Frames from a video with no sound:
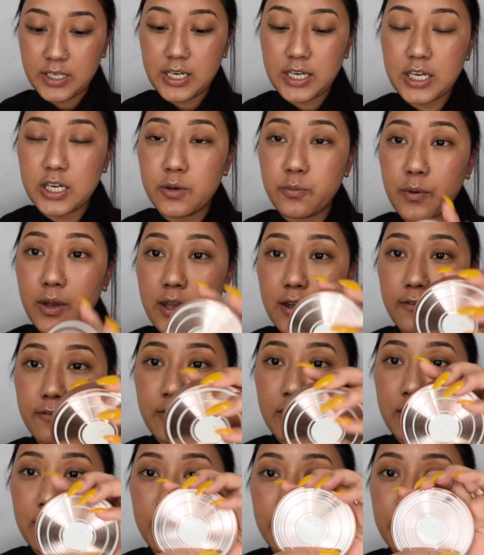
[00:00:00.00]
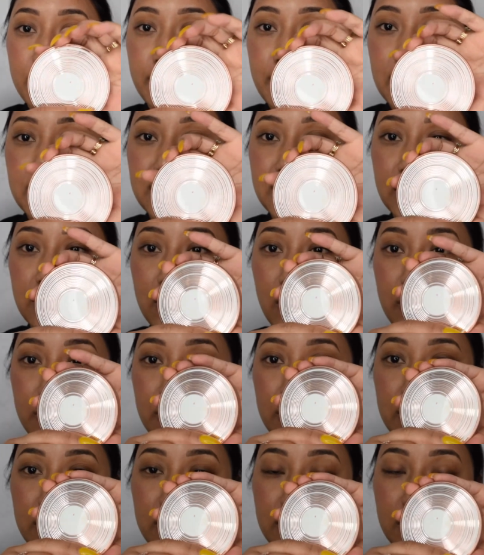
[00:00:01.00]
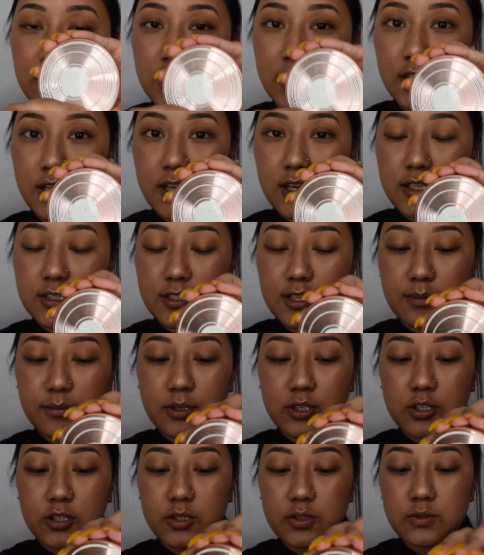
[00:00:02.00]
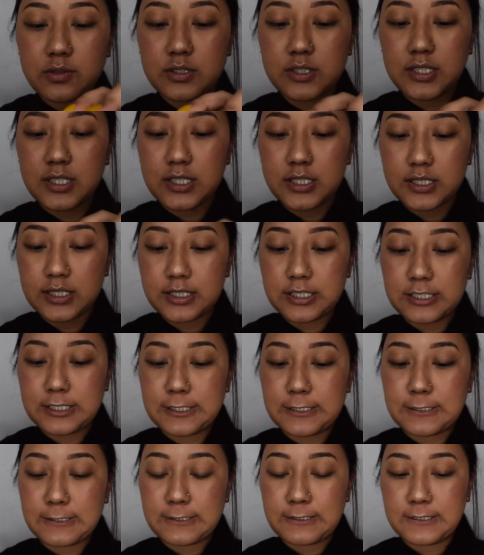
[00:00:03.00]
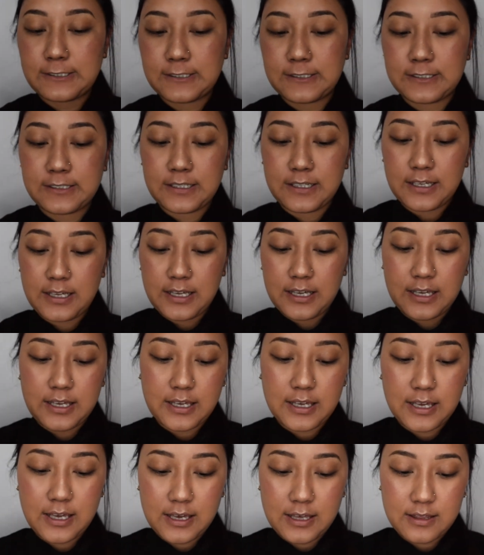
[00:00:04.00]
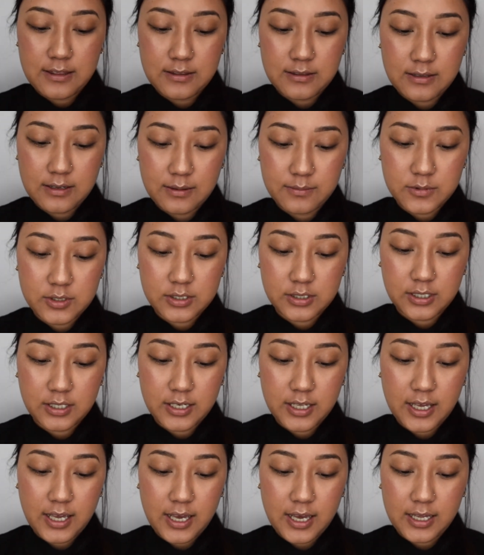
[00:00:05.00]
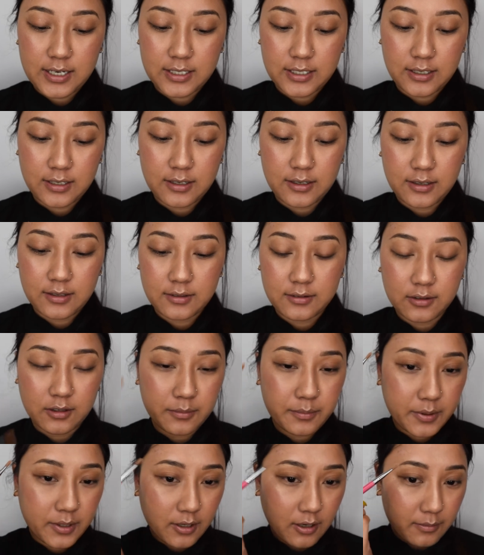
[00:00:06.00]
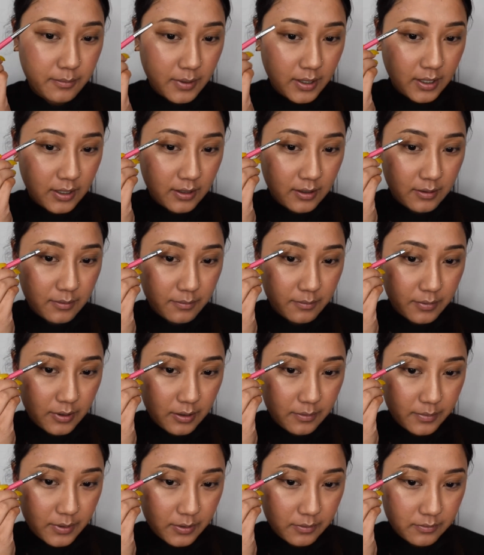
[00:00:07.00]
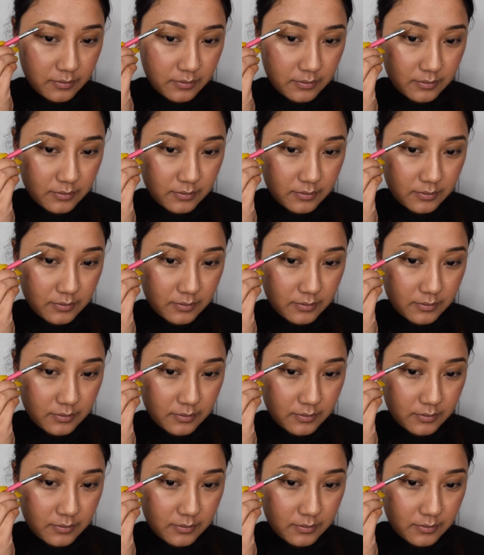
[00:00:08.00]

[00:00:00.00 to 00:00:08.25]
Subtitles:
Heat Wave from Estee Lauder, so I'm going to use this, and I'm just going to add a little bit on my brow bone.